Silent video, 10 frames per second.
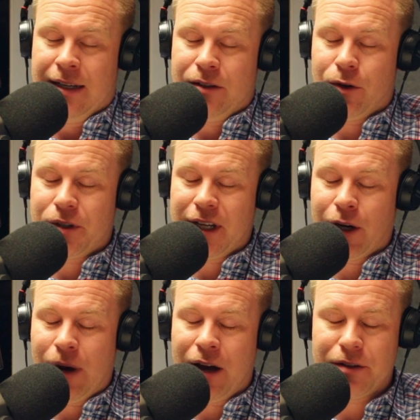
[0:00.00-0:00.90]
So
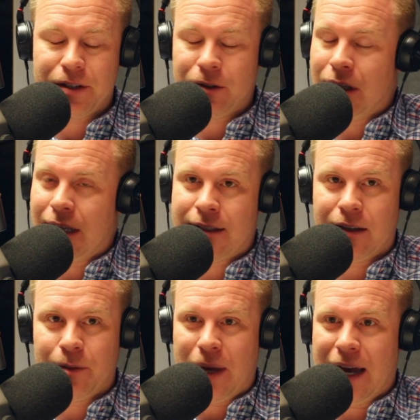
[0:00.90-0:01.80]
stick around. Still a lot
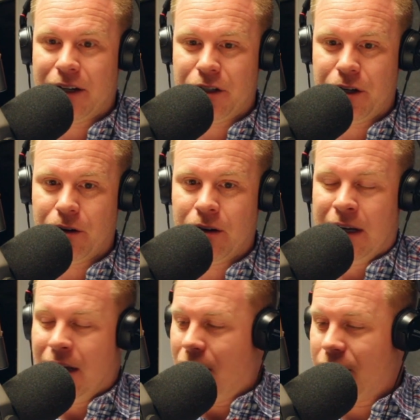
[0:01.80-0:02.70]
to unpackage here
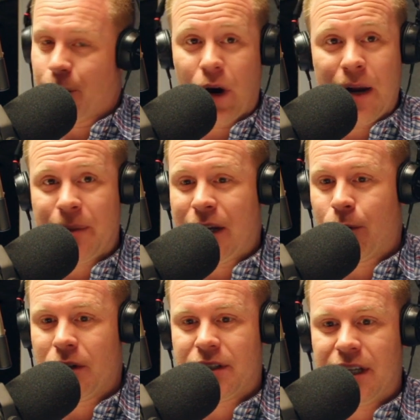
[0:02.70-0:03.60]
on the Brian Beatty
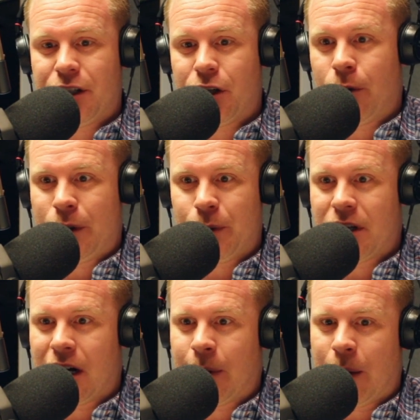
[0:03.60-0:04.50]
Real Estate Show as we
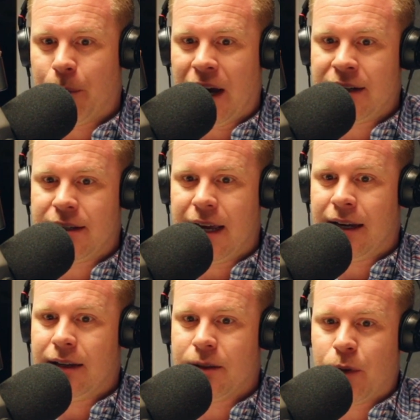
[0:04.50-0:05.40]
talk about Biden
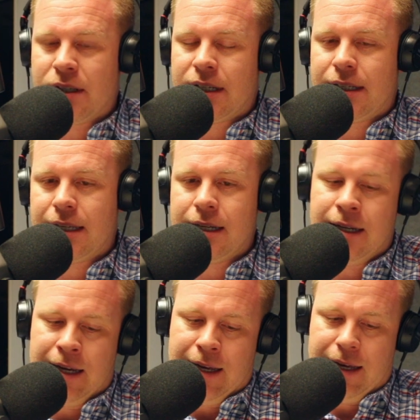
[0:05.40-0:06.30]
taking his
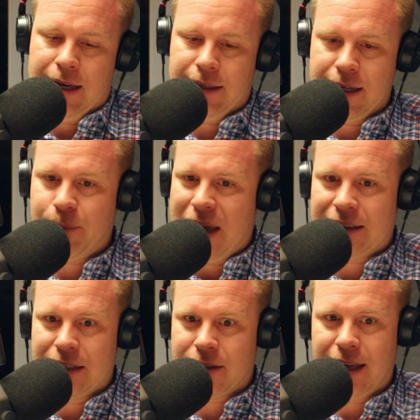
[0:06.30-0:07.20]
presidency and the
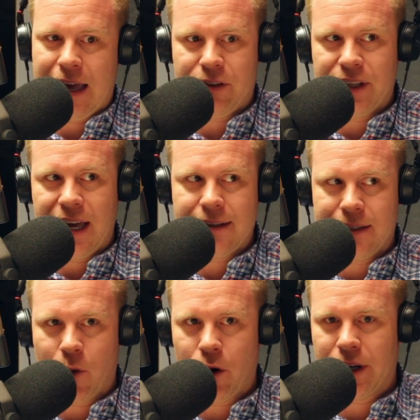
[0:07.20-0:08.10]
impact that's going to have on the
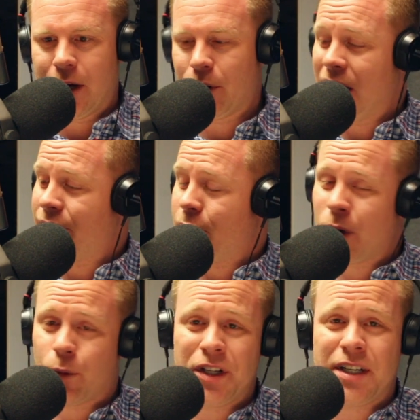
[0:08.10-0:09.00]
housing market. Now, again, if you
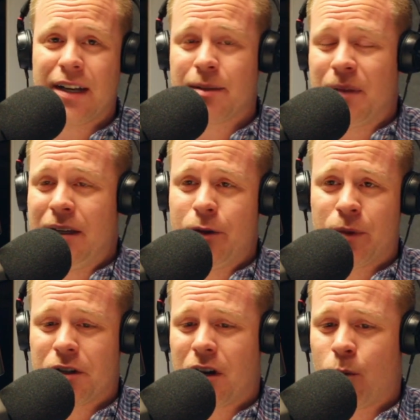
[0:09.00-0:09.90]
want to reach out to me, you
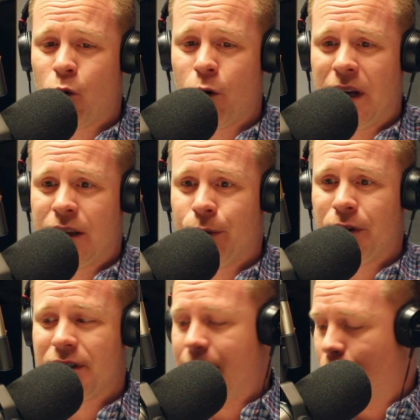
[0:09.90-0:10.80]
want to talk more about the
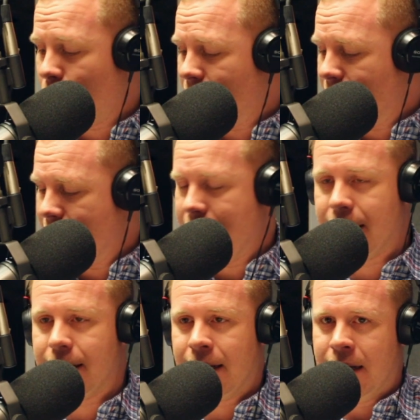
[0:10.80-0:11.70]
real estate market
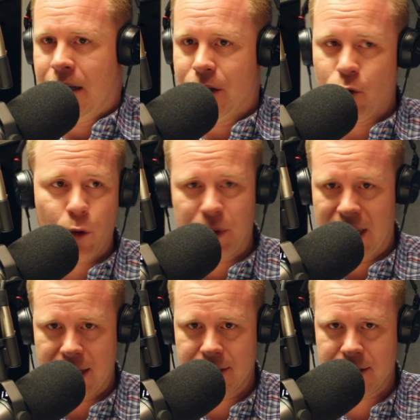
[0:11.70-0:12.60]
and your
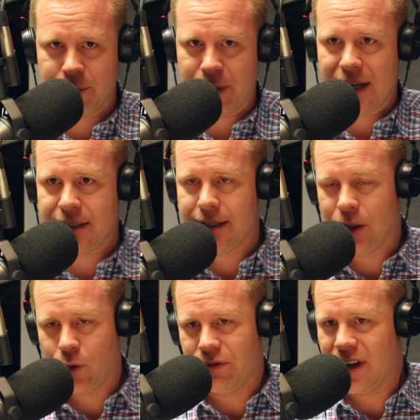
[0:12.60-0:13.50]
plans to buy,
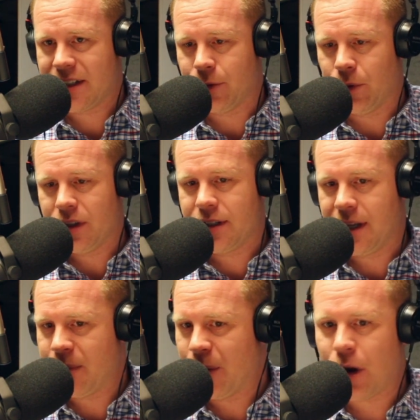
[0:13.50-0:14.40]
sell, or invest in real
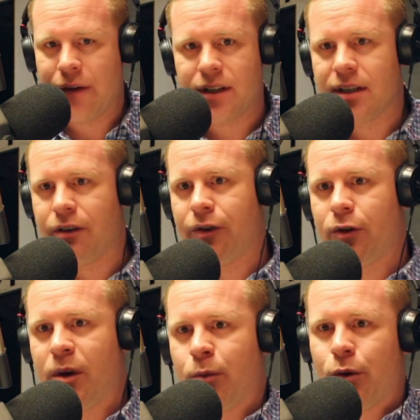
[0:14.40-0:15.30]
estate, my private cell
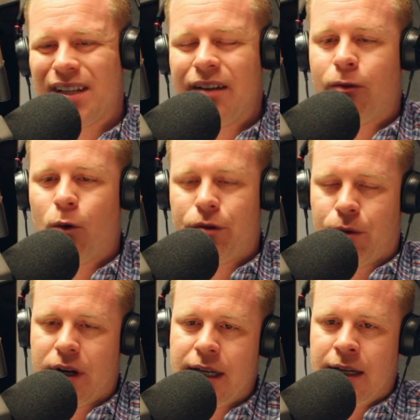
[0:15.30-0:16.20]
phone number is eight four
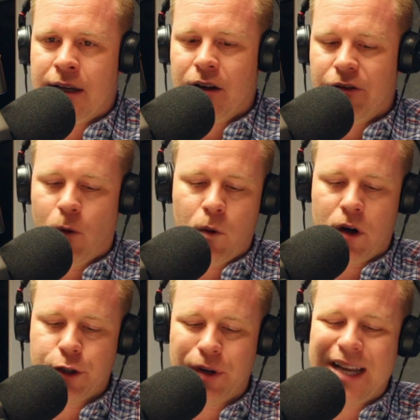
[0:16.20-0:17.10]
three, eight four three- four
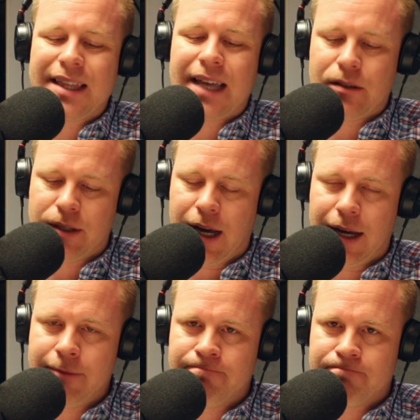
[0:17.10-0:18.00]
hundred eight thousand
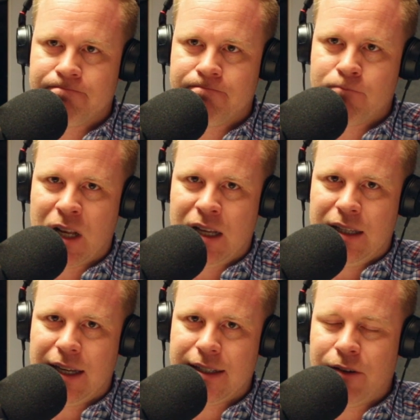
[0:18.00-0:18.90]
nine.
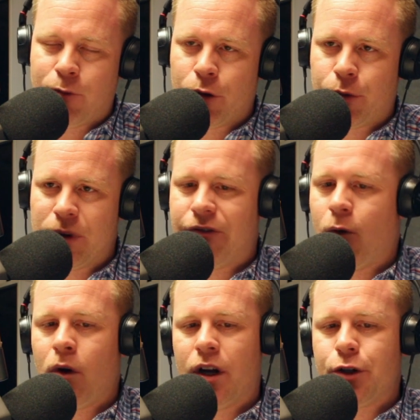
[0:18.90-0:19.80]
That's eight four three,
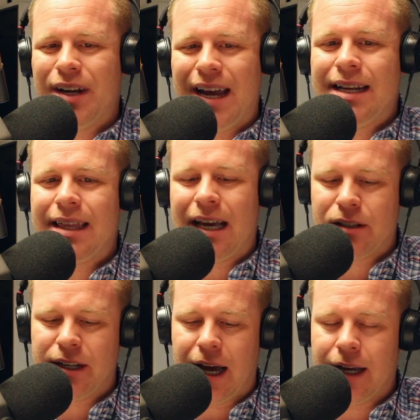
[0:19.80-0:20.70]
four hundred, eight
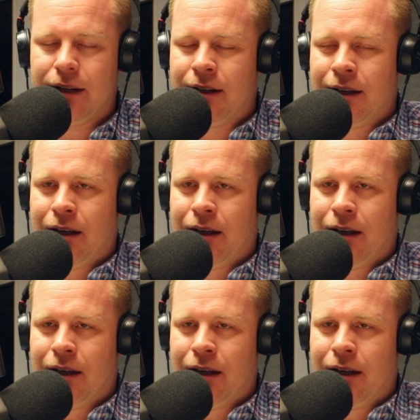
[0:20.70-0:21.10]
thousand nine.